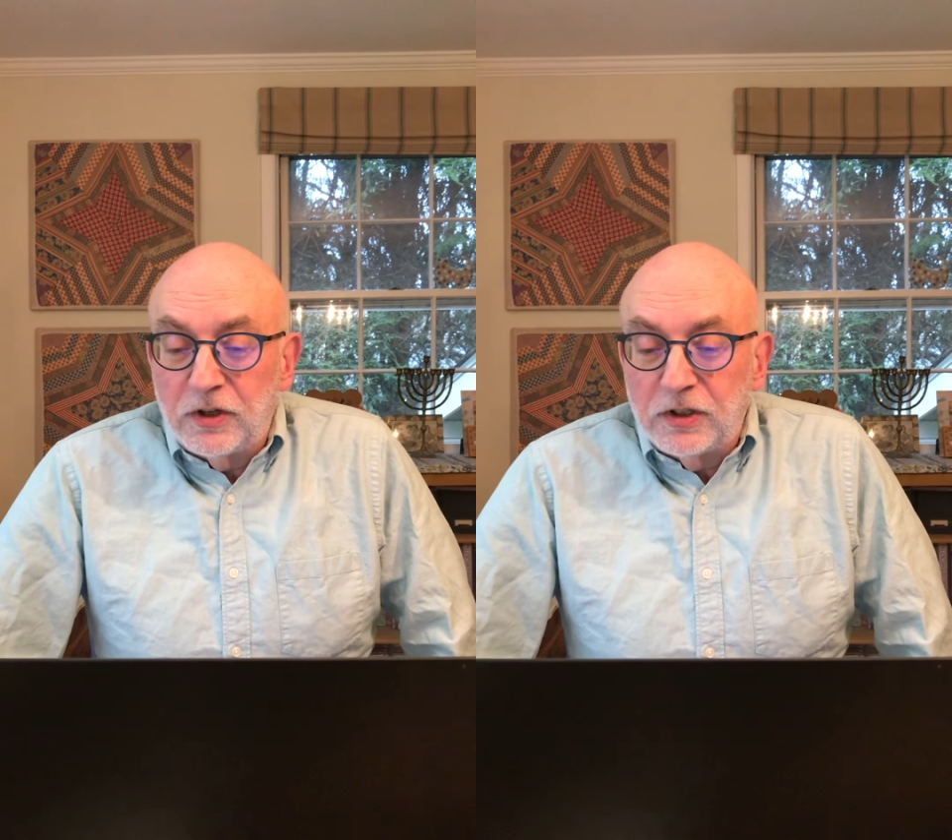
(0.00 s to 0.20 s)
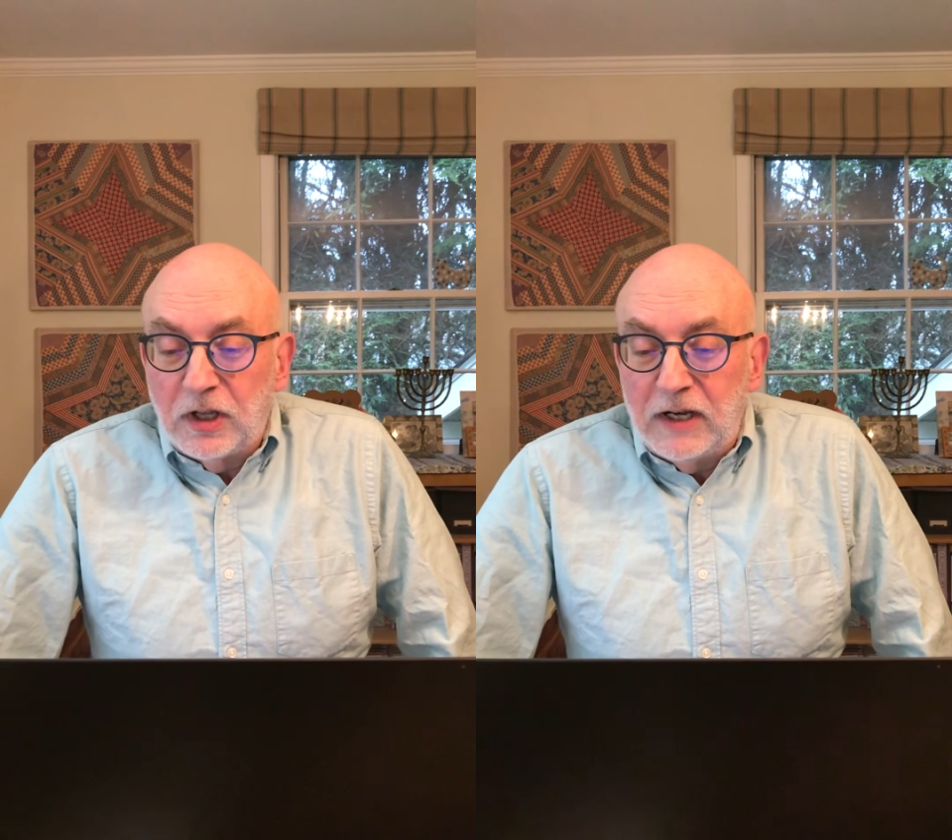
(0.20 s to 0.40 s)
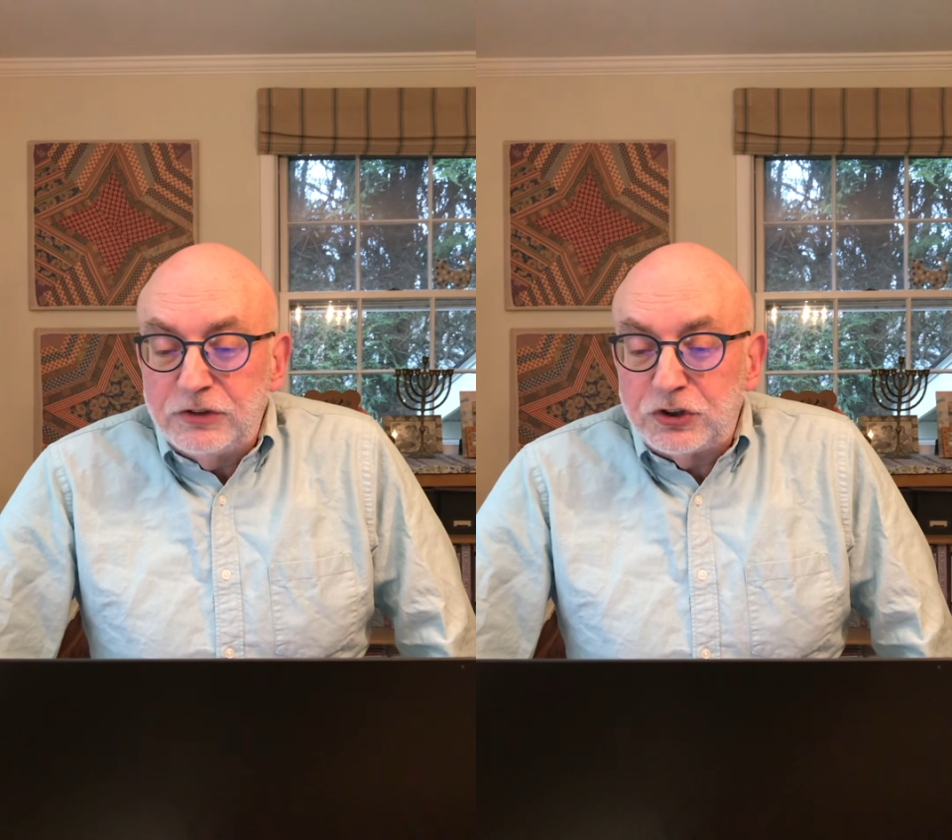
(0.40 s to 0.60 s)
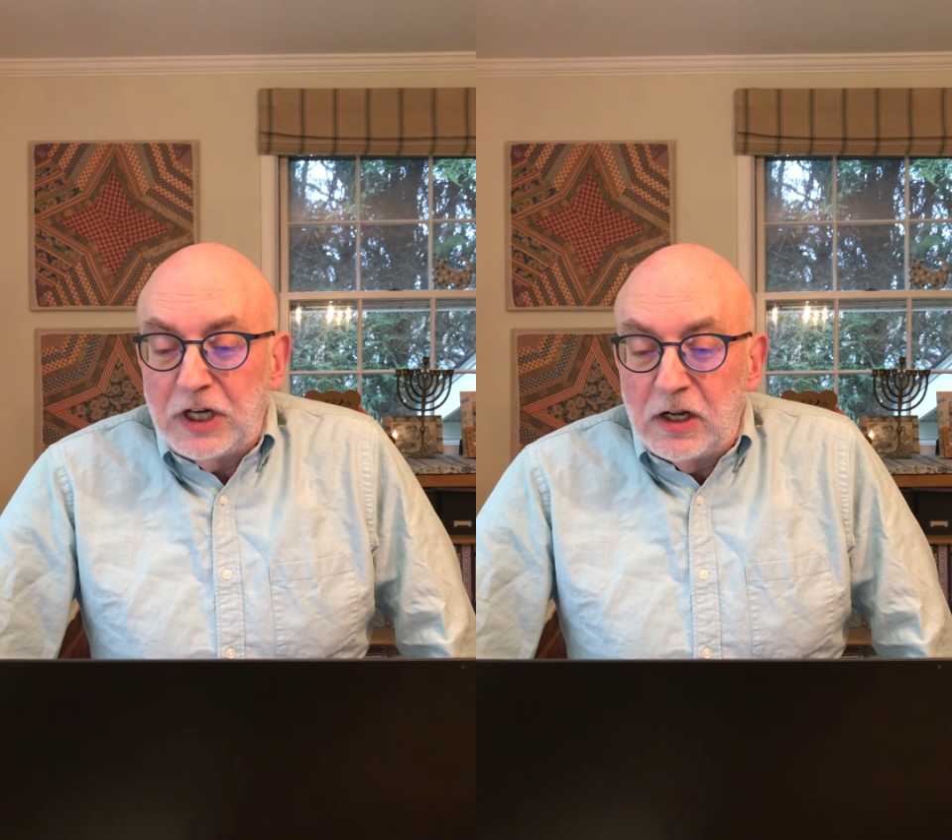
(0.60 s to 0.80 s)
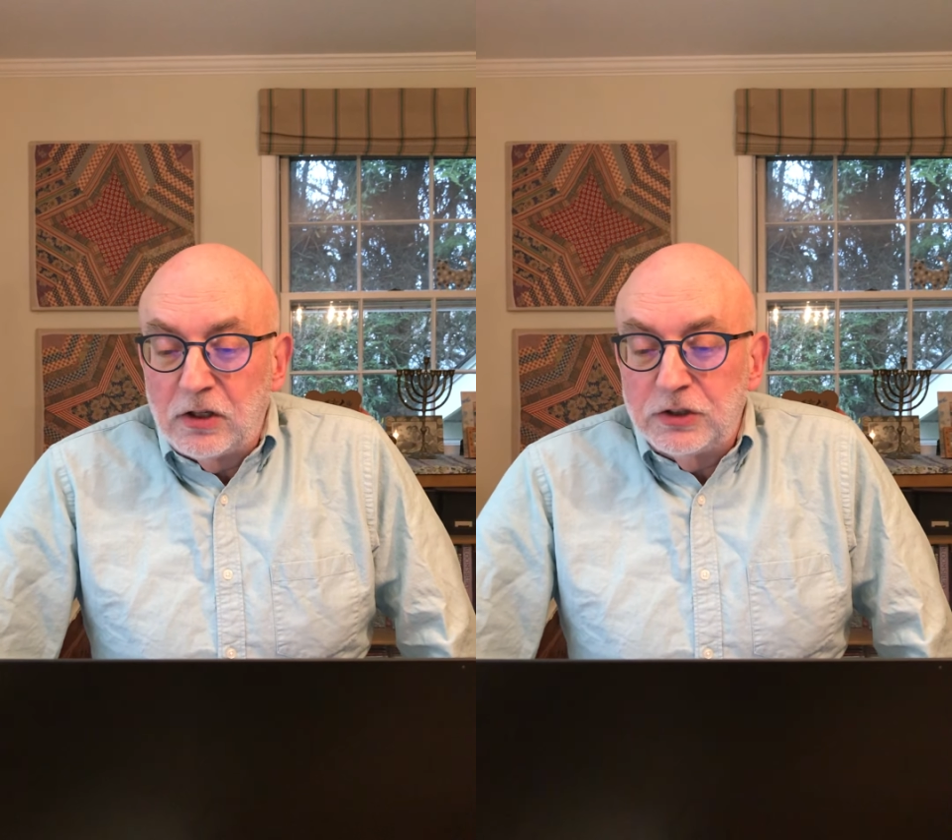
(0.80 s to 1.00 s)
on life's
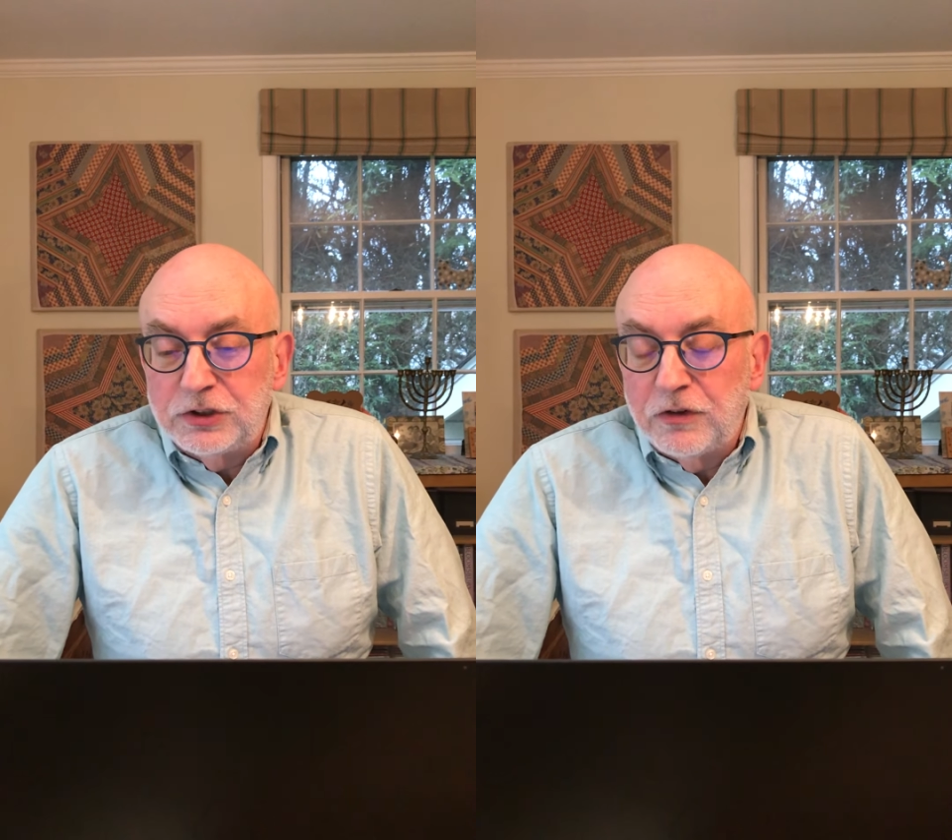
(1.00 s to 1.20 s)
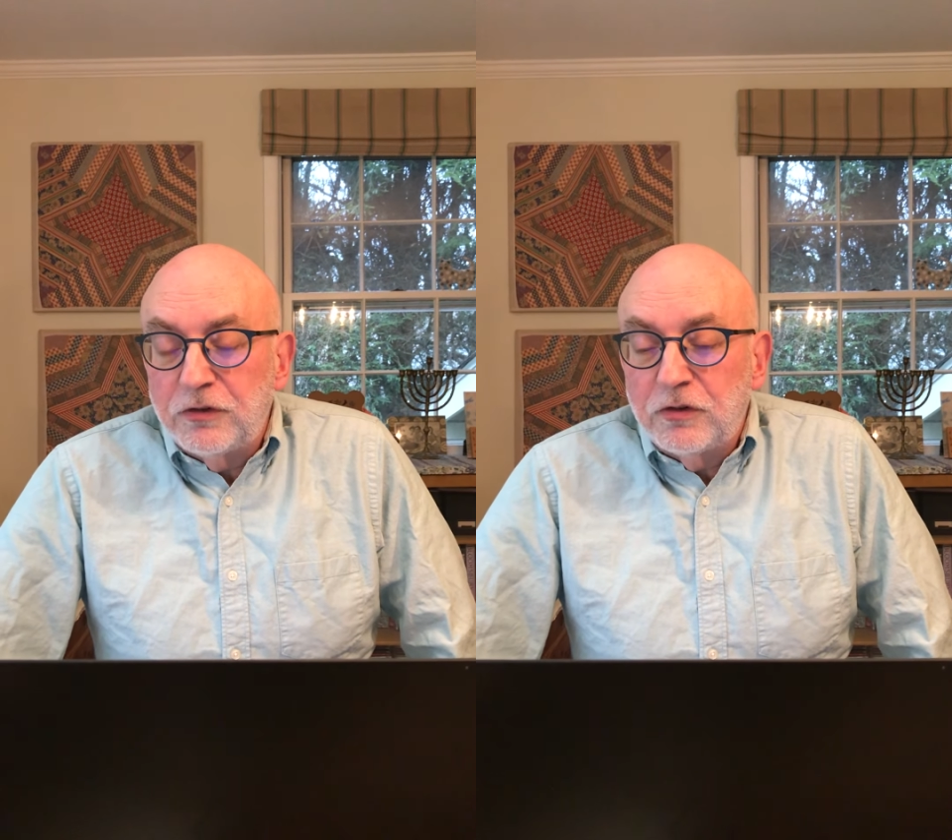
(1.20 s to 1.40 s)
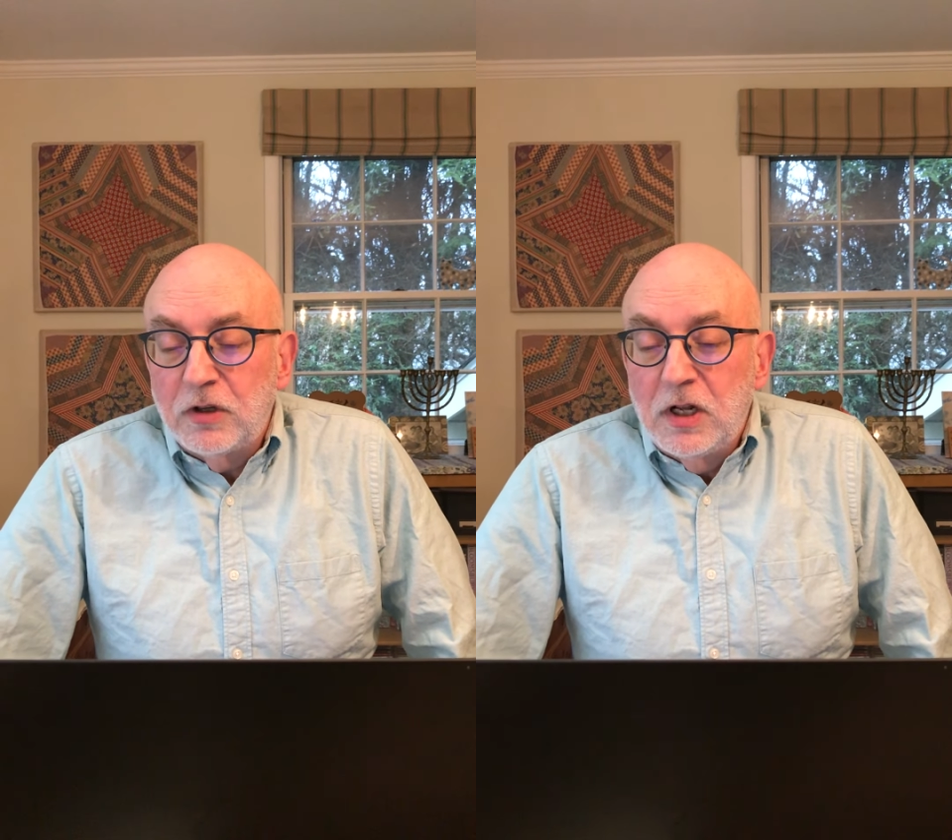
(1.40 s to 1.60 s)
challenges,